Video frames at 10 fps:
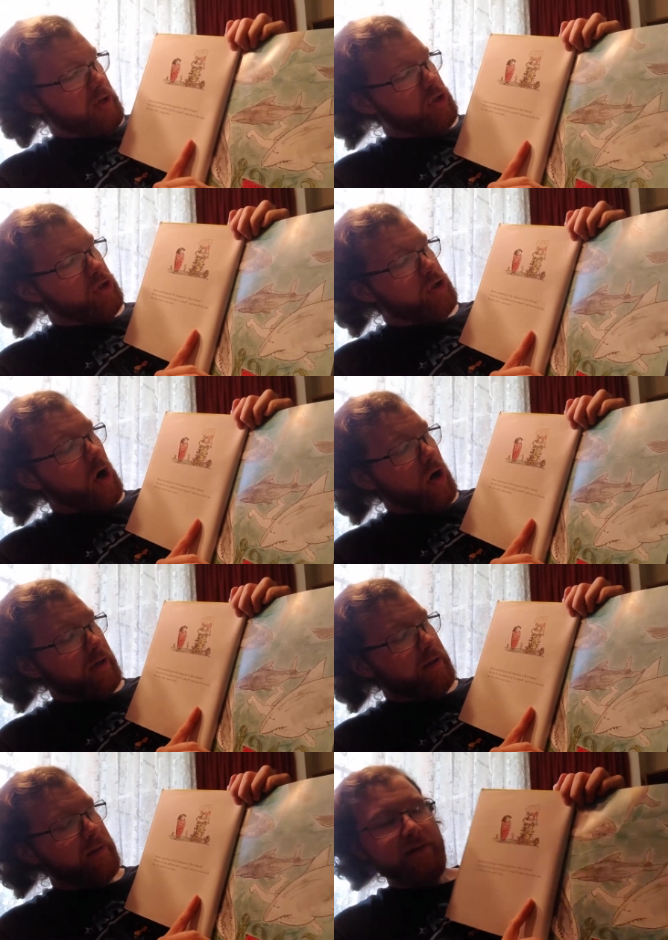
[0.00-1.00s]

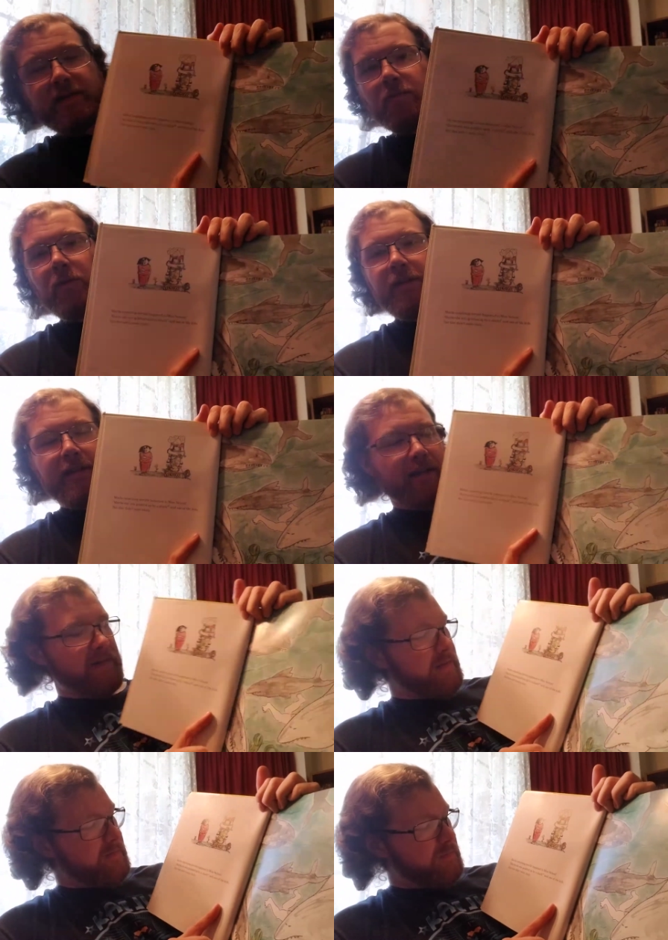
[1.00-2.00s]
shark, said one of the
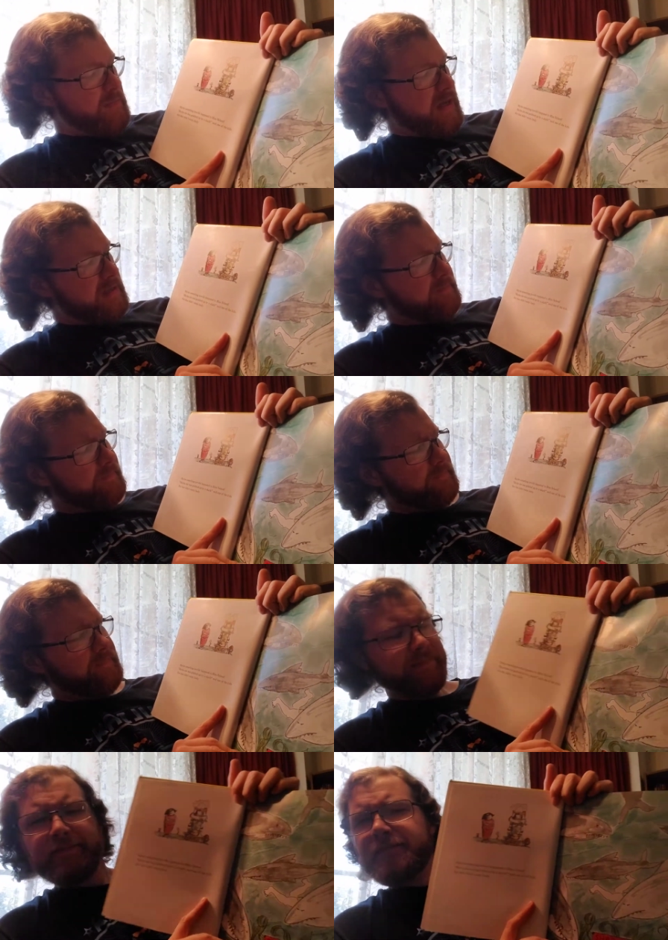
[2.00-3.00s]
kids. But
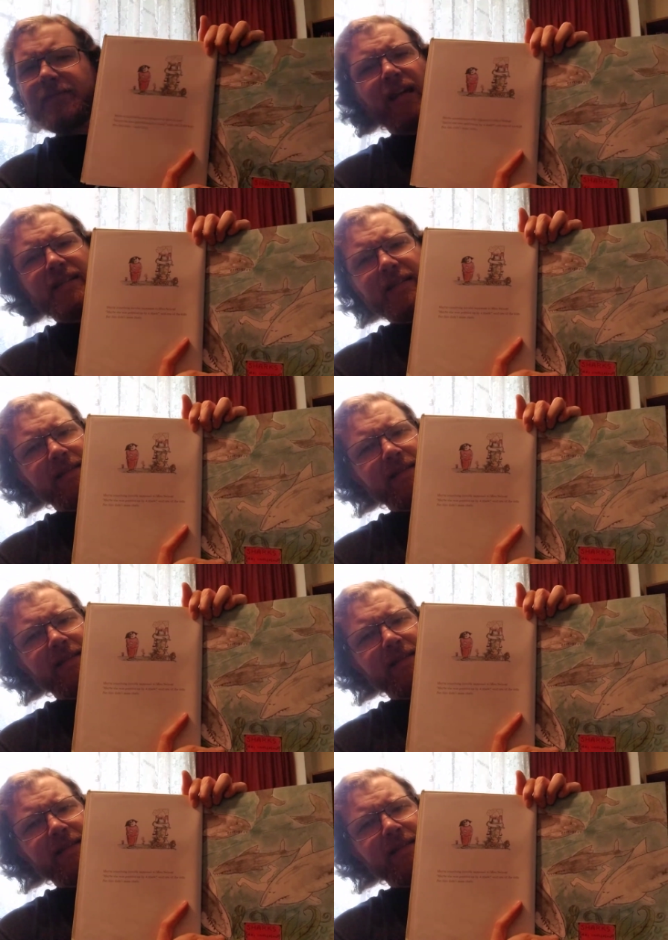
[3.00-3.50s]
that didn't